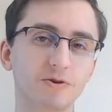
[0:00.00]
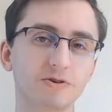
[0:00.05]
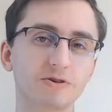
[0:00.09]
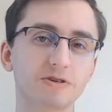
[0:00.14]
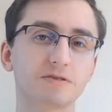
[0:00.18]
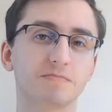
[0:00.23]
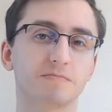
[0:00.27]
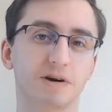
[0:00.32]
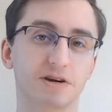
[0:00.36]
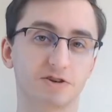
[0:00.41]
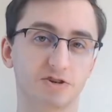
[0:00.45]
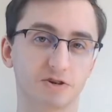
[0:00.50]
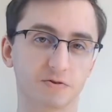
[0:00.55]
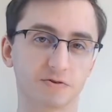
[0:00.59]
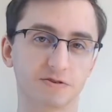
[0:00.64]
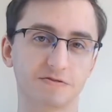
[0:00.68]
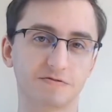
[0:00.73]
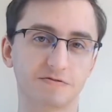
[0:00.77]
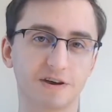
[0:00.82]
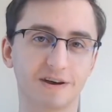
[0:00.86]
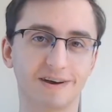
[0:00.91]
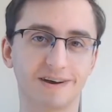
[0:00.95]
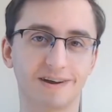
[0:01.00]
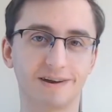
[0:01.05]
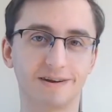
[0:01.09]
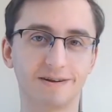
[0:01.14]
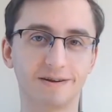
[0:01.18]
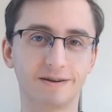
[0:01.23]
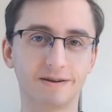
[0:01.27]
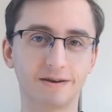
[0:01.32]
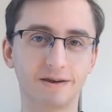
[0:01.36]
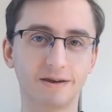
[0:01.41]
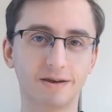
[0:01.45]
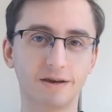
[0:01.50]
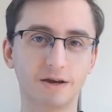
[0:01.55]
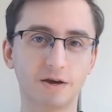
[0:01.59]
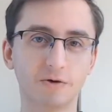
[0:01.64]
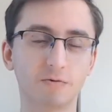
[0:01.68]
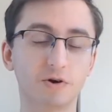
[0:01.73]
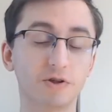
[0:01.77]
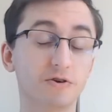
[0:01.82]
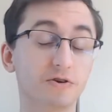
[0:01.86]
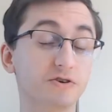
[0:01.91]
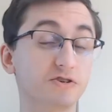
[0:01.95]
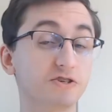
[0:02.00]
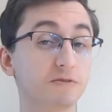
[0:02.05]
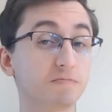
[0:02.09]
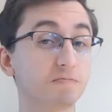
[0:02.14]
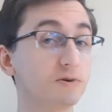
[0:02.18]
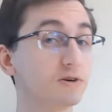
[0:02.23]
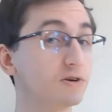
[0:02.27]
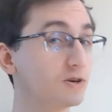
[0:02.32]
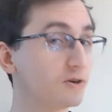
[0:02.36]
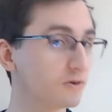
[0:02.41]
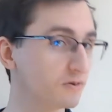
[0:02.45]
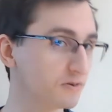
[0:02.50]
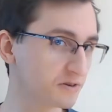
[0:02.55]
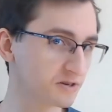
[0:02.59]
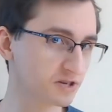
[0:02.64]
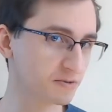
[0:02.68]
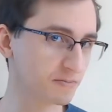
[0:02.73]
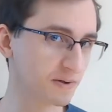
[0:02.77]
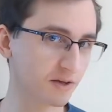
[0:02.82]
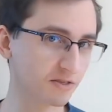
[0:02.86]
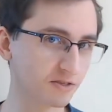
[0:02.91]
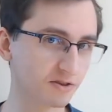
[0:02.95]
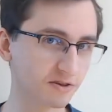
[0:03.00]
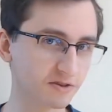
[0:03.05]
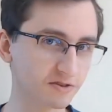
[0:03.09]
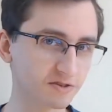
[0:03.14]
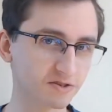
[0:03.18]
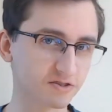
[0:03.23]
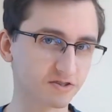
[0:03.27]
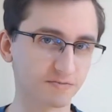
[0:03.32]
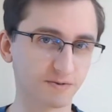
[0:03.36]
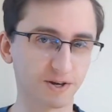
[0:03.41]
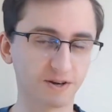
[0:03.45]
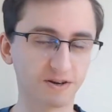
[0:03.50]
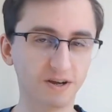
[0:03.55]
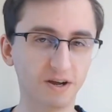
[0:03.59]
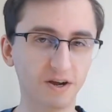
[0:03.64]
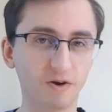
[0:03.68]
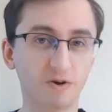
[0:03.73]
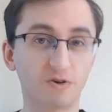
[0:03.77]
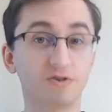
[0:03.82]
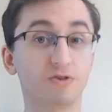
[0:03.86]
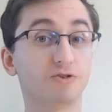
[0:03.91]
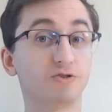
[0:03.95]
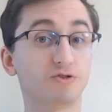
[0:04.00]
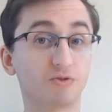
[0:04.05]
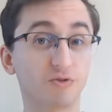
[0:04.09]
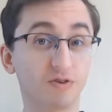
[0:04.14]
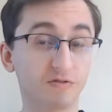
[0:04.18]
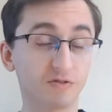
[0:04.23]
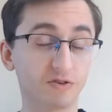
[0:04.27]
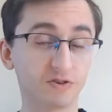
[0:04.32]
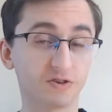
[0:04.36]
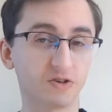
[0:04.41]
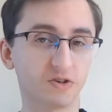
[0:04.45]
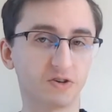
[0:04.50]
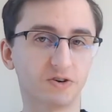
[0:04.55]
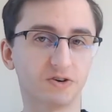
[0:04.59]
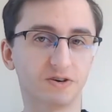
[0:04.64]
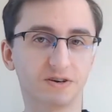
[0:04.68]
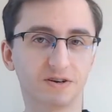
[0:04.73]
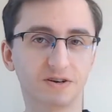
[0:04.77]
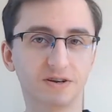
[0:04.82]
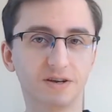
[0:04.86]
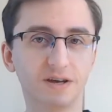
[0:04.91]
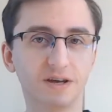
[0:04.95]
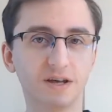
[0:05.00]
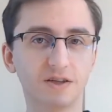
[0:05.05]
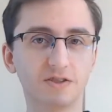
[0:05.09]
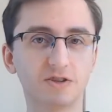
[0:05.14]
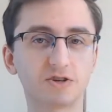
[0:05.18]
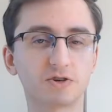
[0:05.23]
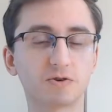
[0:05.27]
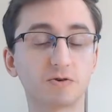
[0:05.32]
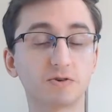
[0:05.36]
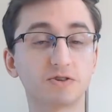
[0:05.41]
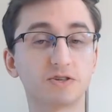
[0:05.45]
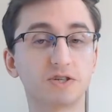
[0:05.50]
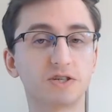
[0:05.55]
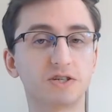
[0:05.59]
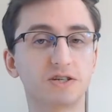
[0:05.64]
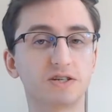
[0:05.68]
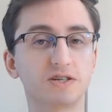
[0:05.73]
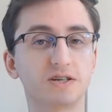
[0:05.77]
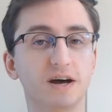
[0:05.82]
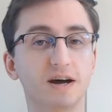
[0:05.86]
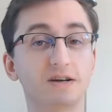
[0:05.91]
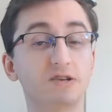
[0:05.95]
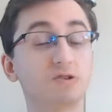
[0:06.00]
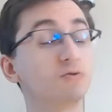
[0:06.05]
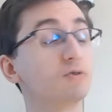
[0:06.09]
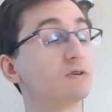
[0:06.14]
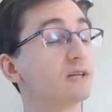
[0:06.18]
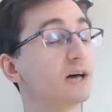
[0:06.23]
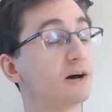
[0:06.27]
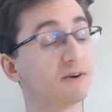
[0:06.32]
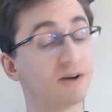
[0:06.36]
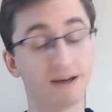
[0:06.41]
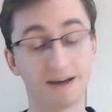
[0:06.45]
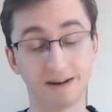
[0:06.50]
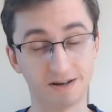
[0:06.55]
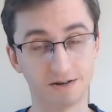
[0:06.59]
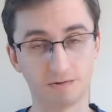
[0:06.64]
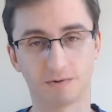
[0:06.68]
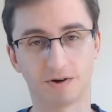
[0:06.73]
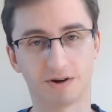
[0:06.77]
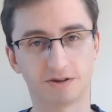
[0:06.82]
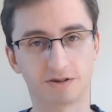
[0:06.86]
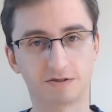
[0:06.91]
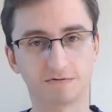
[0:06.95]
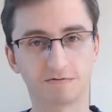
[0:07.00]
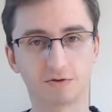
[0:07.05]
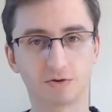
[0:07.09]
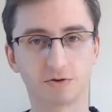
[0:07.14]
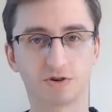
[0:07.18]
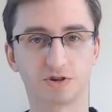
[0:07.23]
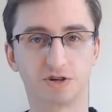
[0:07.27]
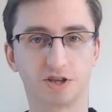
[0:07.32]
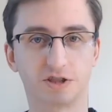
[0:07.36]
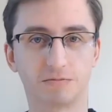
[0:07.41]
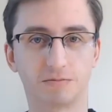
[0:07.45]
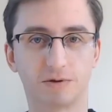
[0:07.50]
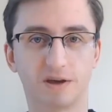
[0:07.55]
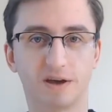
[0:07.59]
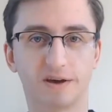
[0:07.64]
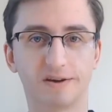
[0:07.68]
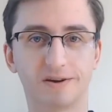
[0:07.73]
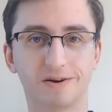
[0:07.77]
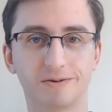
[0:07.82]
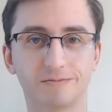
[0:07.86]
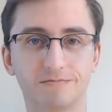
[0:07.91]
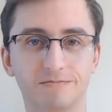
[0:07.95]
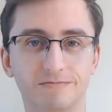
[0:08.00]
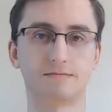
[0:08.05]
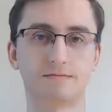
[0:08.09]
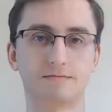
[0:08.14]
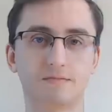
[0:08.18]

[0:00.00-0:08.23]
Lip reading: Course by Joseph N. Whether you're simply curious about the instrument or you're driven to learn, this course is designed to allow anyone to flourish at the piano.